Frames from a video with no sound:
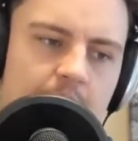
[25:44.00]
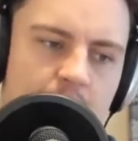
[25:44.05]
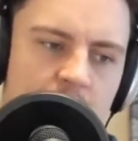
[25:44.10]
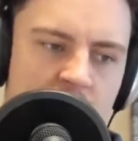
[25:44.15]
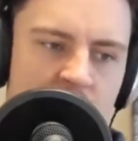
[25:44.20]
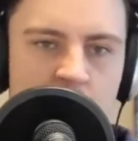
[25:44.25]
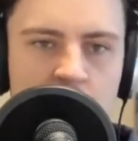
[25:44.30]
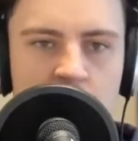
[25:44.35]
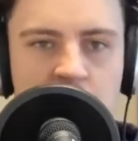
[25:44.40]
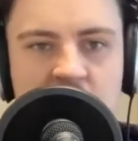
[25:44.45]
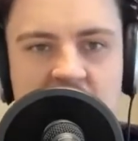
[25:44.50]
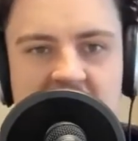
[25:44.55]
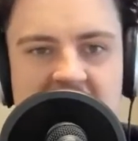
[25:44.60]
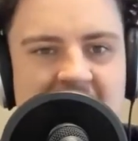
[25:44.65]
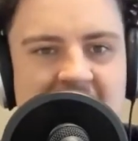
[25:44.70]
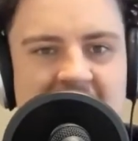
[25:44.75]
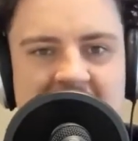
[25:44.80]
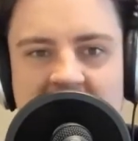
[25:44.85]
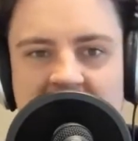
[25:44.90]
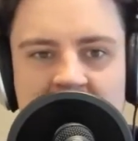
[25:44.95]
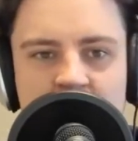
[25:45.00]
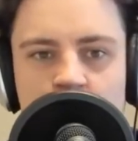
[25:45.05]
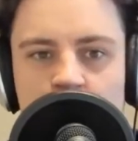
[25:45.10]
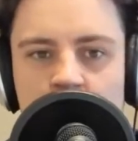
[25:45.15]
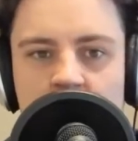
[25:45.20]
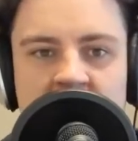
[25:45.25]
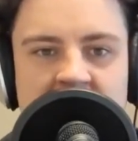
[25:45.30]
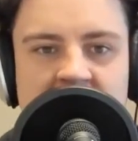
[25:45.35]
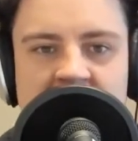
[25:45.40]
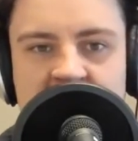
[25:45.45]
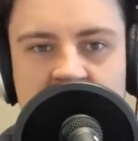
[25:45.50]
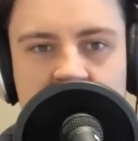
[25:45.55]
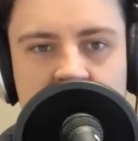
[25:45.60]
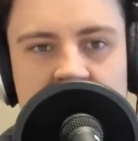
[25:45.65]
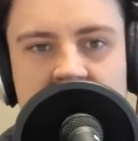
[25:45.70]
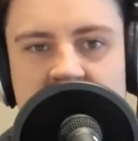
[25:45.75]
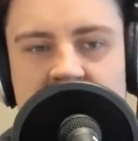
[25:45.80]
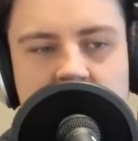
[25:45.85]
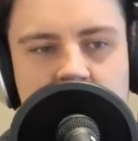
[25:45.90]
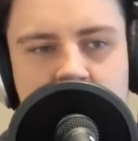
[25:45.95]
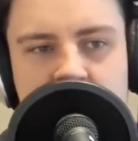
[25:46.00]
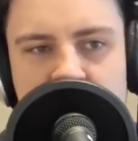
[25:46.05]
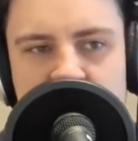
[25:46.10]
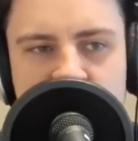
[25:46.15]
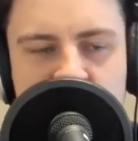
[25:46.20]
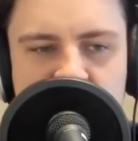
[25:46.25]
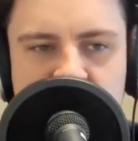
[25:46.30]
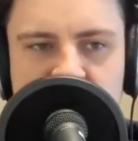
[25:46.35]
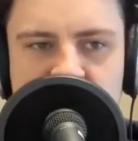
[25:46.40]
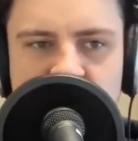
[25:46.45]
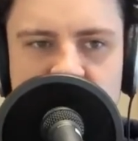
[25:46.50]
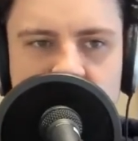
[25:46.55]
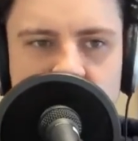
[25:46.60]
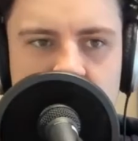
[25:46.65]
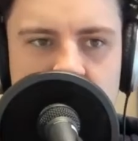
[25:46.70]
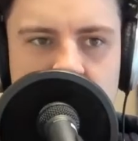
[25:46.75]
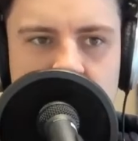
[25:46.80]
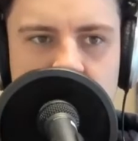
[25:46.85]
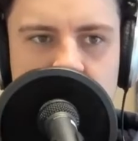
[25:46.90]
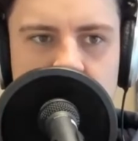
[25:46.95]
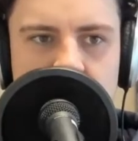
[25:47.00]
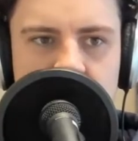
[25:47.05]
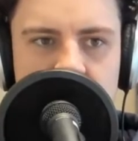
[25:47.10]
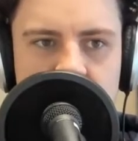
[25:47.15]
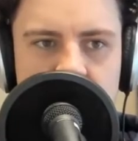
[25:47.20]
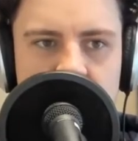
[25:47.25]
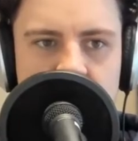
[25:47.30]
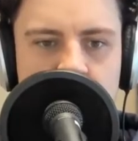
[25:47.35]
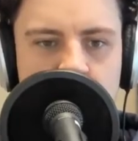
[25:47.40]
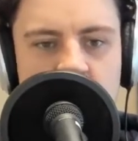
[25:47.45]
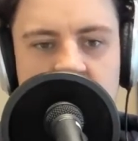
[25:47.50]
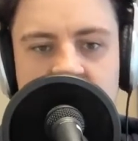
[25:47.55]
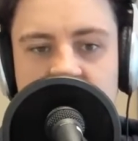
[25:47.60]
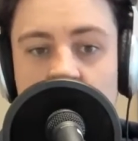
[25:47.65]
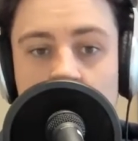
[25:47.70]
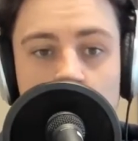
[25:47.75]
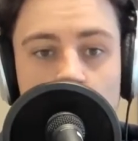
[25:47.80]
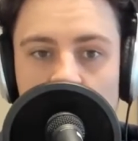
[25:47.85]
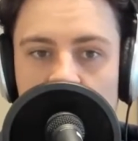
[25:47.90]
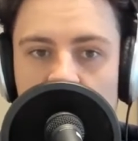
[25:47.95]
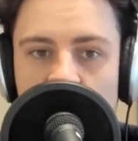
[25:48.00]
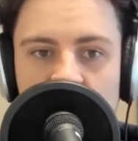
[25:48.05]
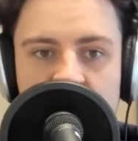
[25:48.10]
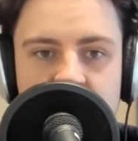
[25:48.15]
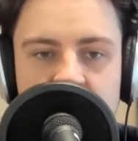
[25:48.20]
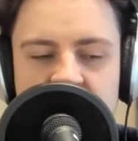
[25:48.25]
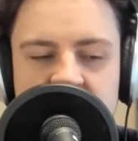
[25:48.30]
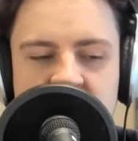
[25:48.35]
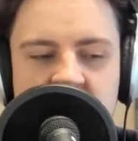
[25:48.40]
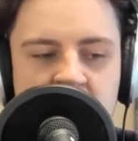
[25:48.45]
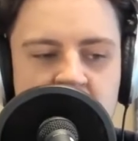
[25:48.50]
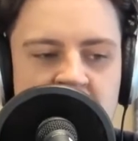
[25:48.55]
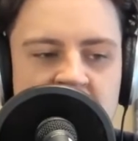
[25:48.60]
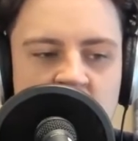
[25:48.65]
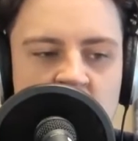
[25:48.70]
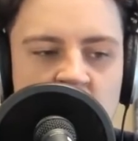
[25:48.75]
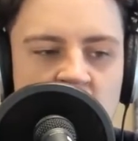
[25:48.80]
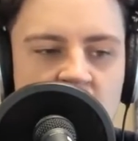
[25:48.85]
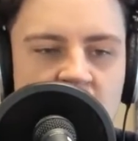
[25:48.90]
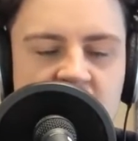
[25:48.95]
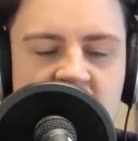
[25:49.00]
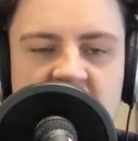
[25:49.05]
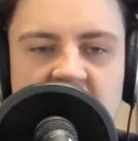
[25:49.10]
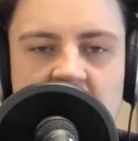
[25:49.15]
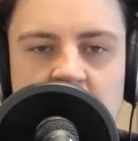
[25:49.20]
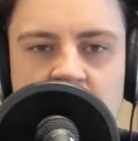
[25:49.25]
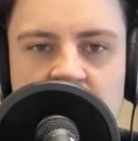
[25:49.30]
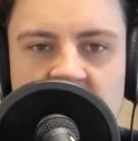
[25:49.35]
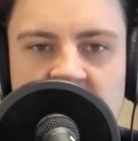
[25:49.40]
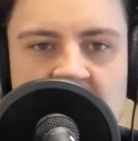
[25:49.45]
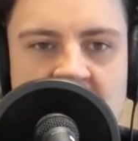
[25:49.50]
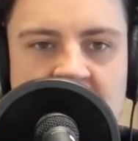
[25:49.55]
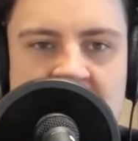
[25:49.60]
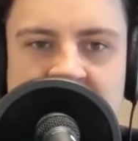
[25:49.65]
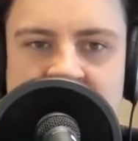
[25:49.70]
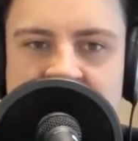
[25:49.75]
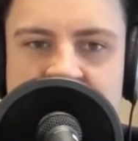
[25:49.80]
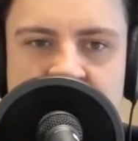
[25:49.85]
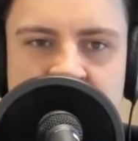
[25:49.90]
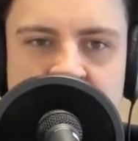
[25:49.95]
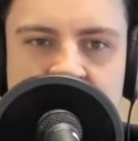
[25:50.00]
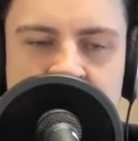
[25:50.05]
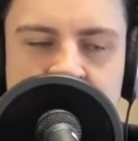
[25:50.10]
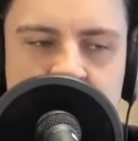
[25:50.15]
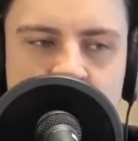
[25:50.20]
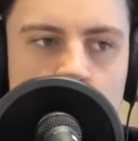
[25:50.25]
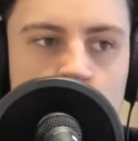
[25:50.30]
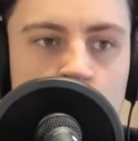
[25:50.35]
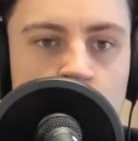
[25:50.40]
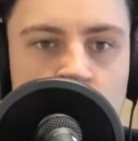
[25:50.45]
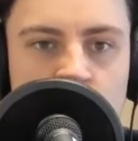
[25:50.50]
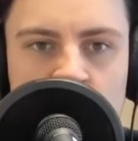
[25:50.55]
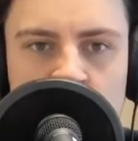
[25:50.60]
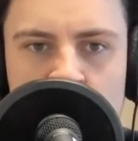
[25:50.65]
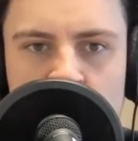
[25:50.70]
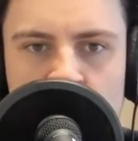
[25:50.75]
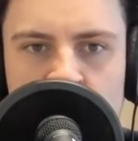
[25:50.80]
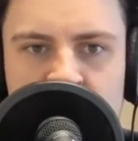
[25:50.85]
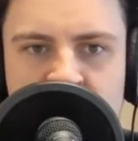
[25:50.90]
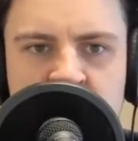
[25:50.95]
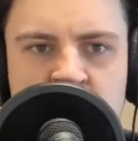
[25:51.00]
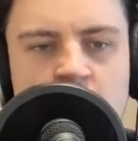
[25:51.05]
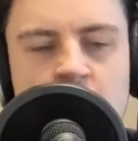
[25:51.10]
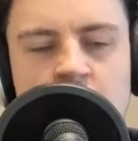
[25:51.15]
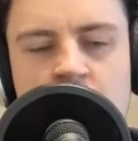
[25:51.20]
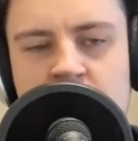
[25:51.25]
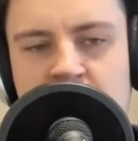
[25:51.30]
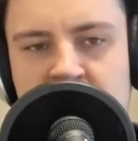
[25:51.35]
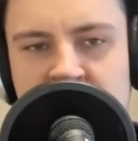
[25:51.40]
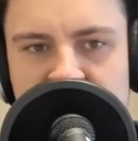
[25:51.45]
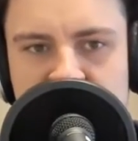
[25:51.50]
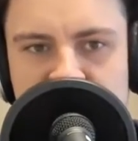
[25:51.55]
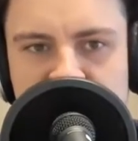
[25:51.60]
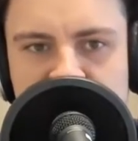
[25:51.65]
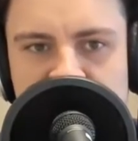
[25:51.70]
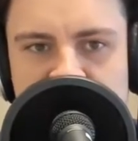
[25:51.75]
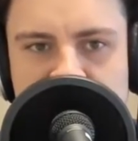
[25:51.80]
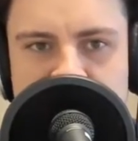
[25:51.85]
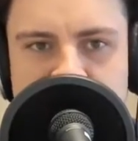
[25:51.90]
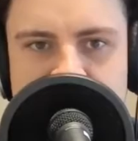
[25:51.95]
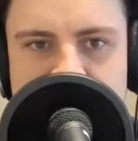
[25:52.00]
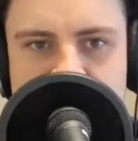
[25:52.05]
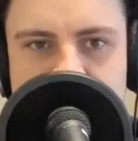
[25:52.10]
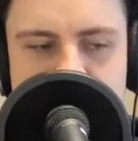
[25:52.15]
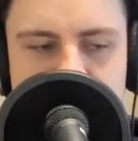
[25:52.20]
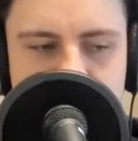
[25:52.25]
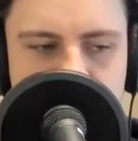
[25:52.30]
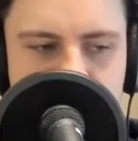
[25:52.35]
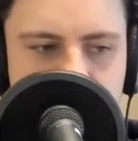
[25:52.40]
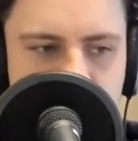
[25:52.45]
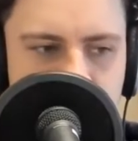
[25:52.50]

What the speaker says: You understand why he's doing that, because for his whole life he's been kind of segregated and unloved and unappreciated.